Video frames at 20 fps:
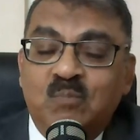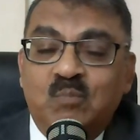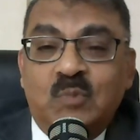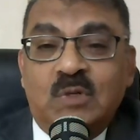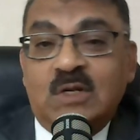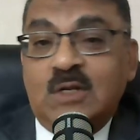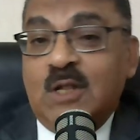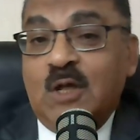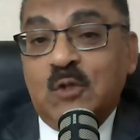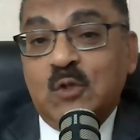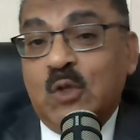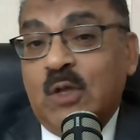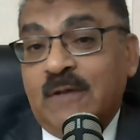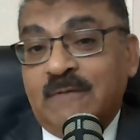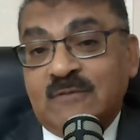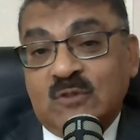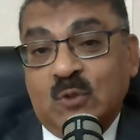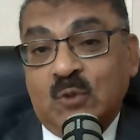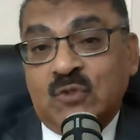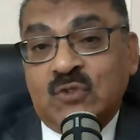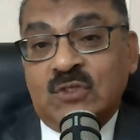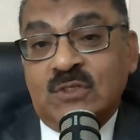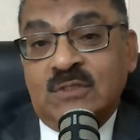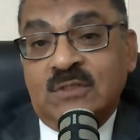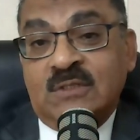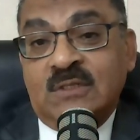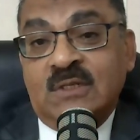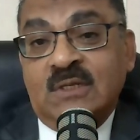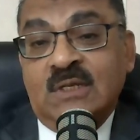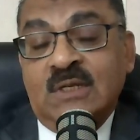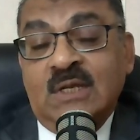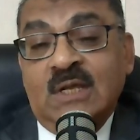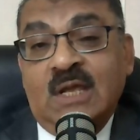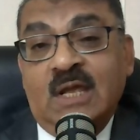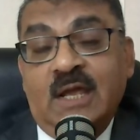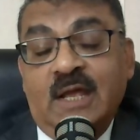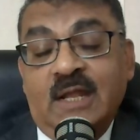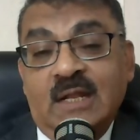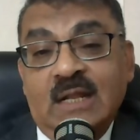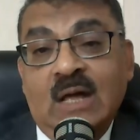But now you have social,
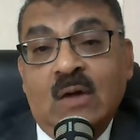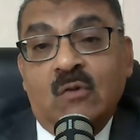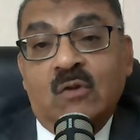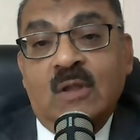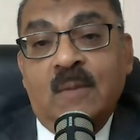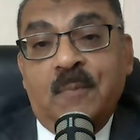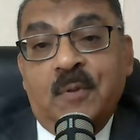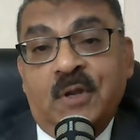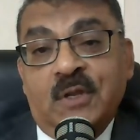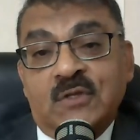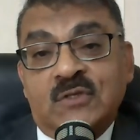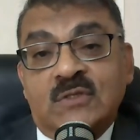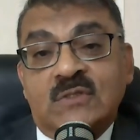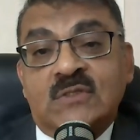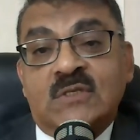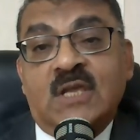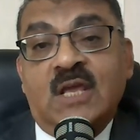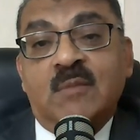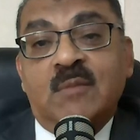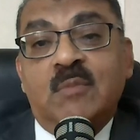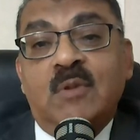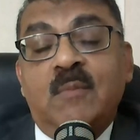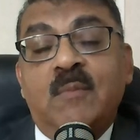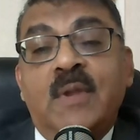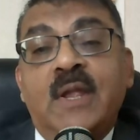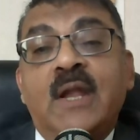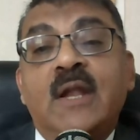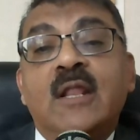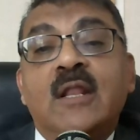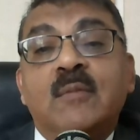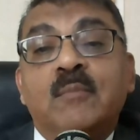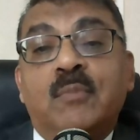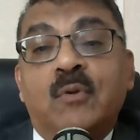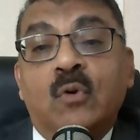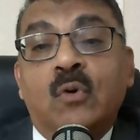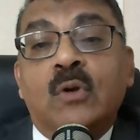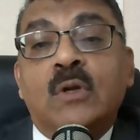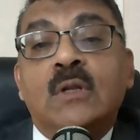and now reputations can be broken